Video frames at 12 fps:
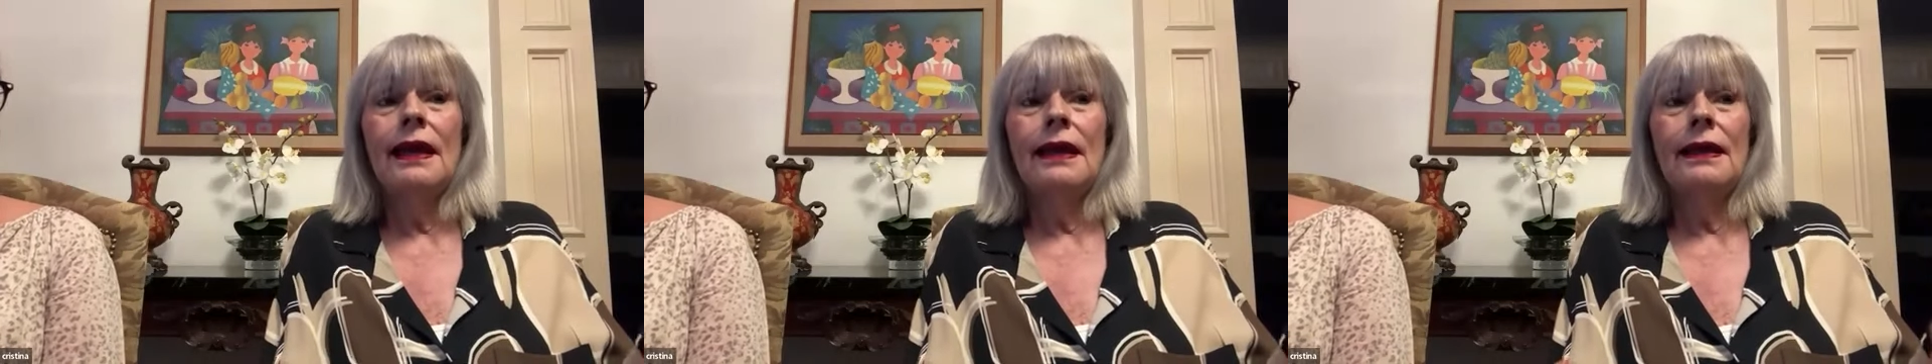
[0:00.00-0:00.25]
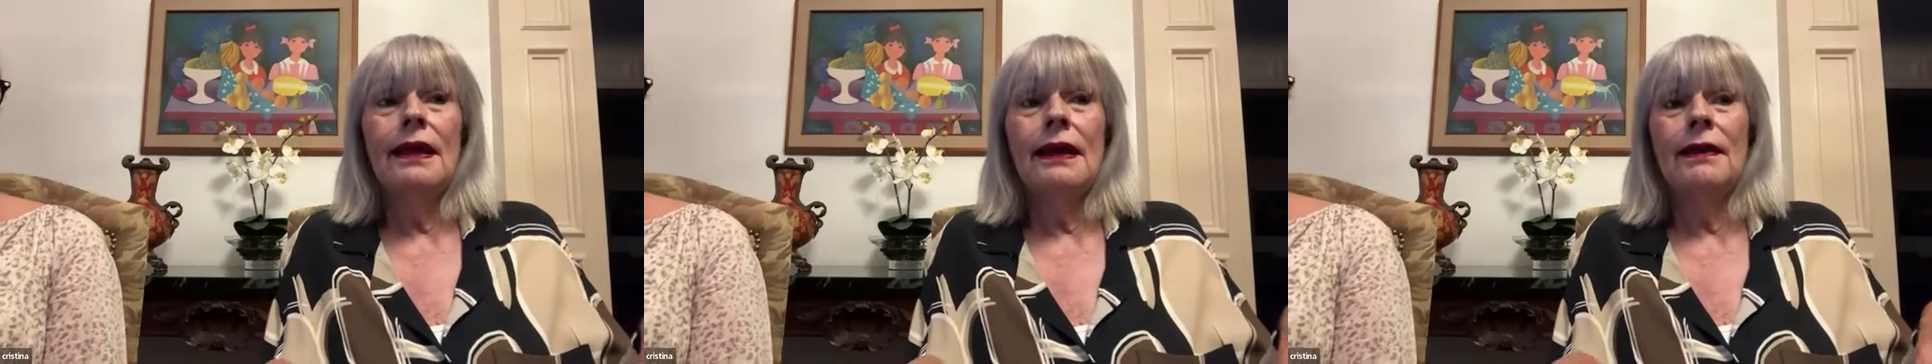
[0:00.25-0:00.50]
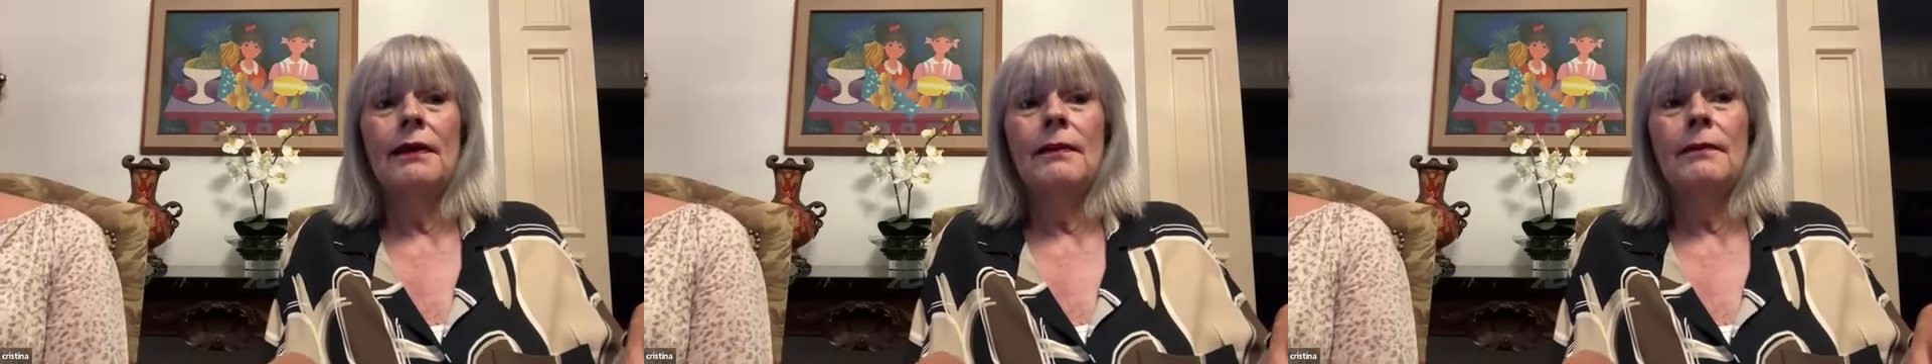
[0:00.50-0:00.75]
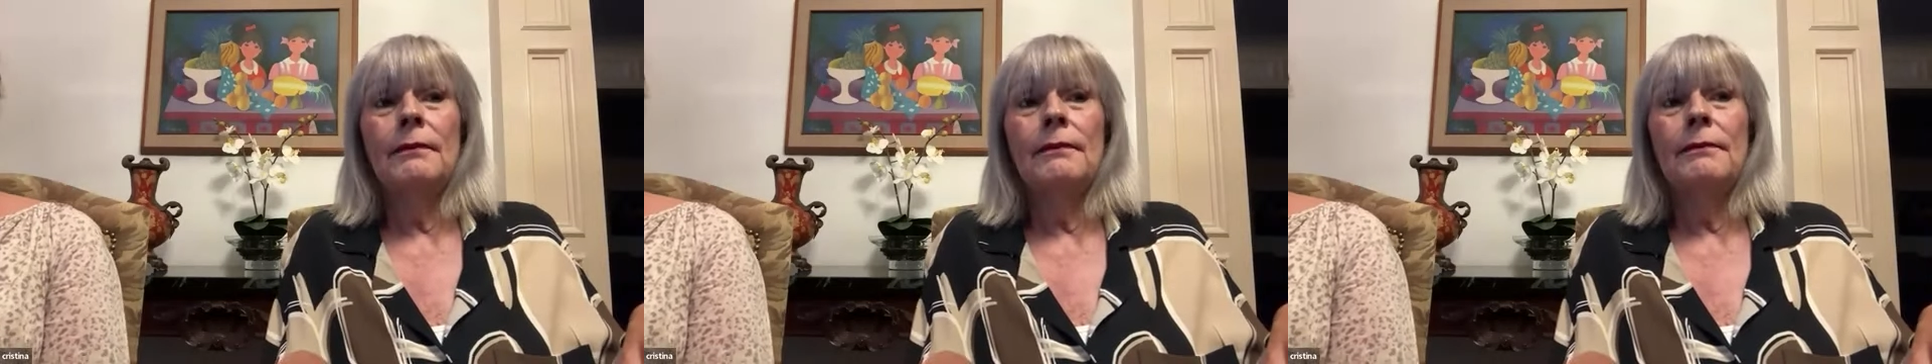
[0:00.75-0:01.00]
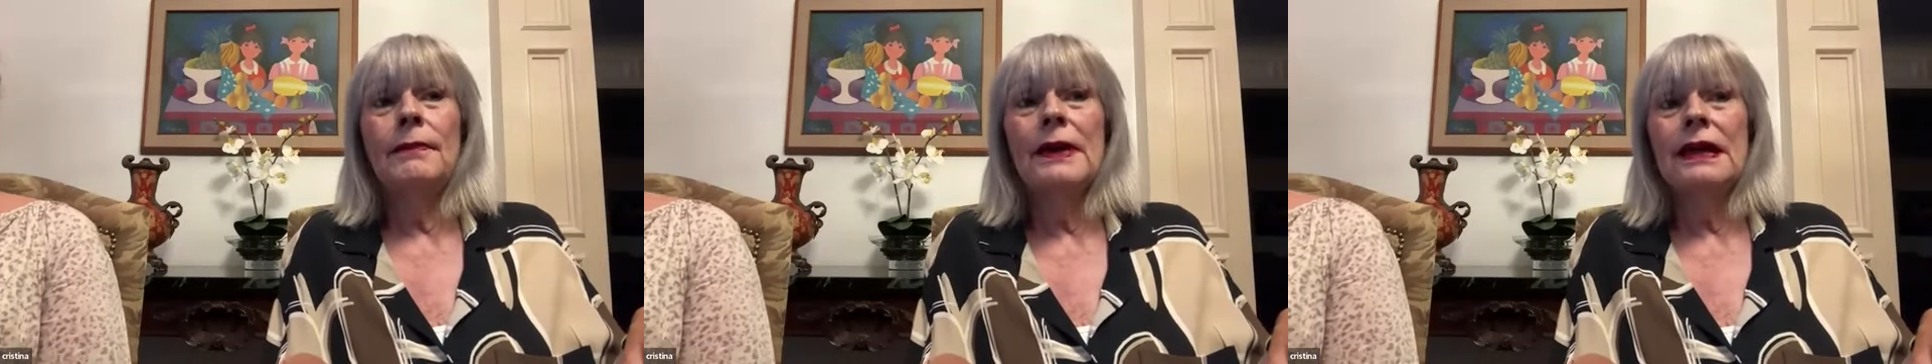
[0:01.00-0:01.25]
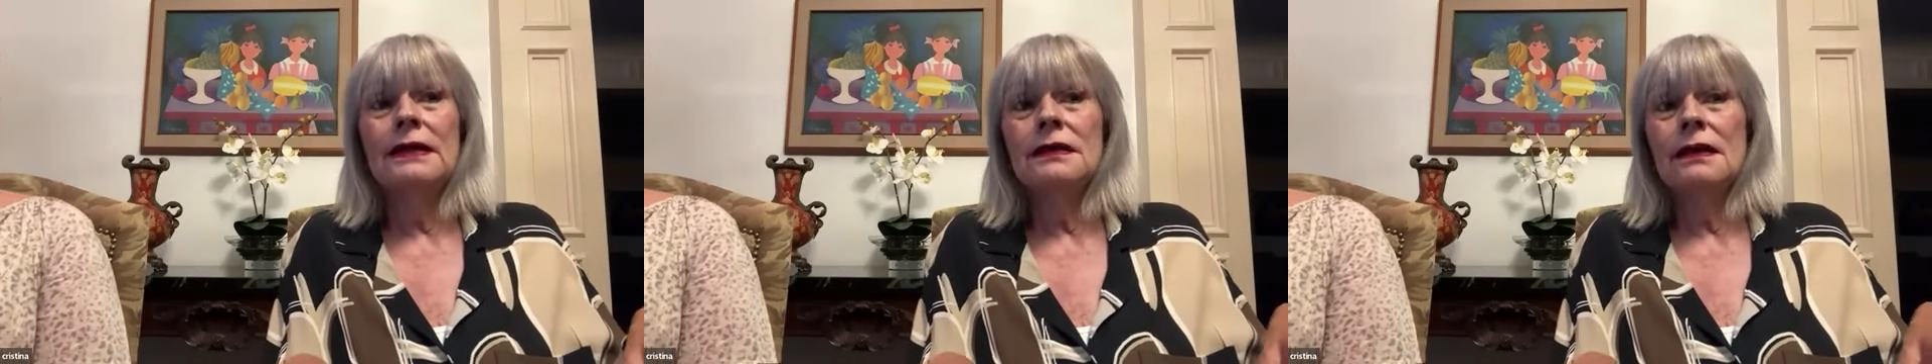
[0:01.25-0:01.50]
and
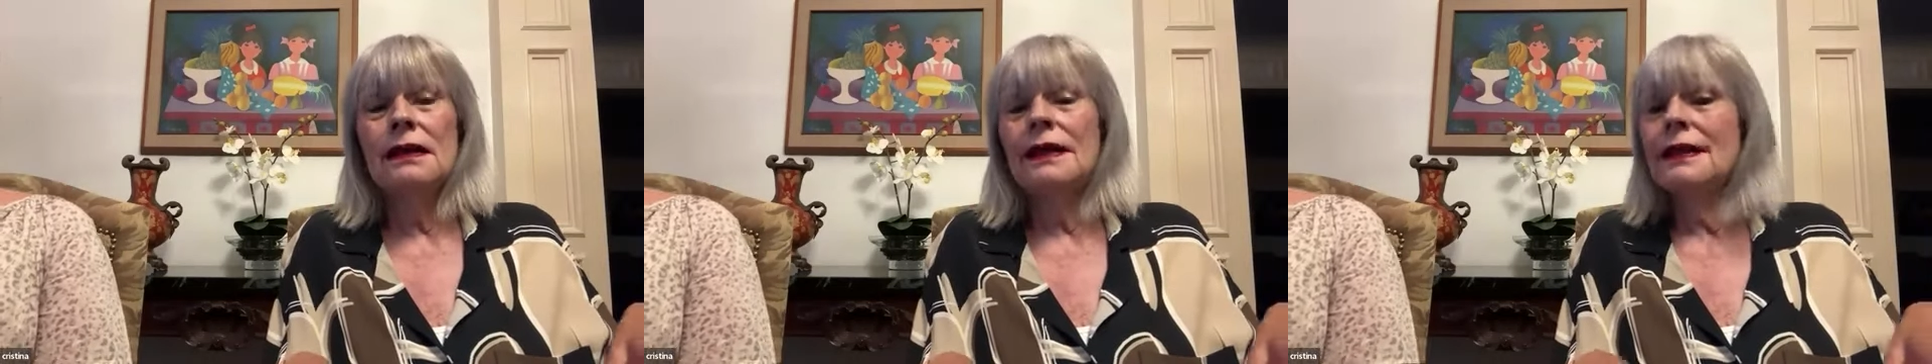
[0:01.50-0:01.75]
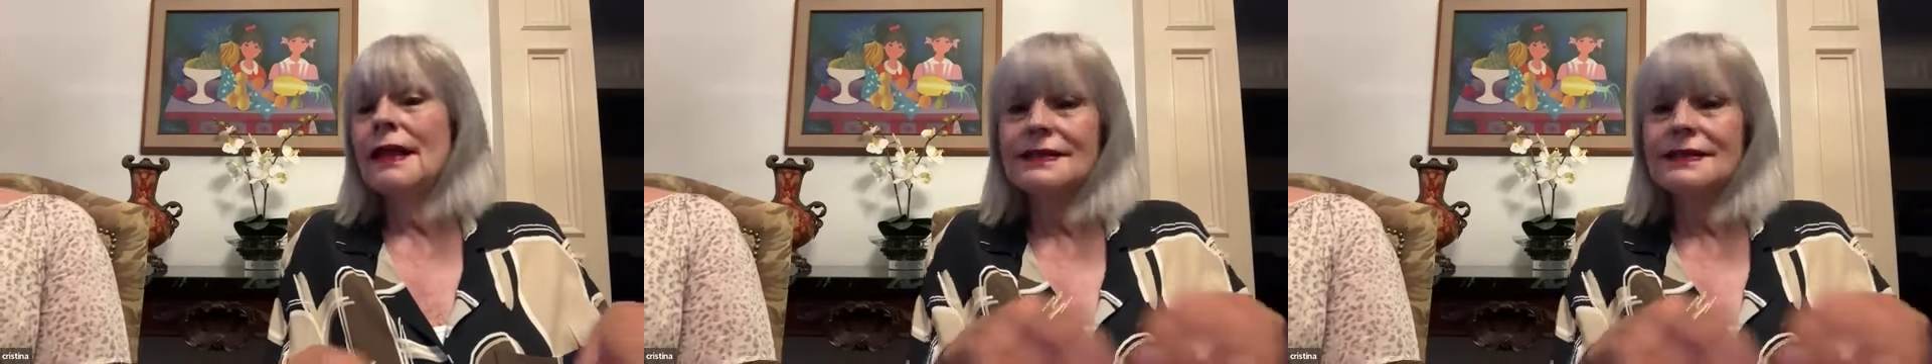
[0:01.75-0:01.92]
but it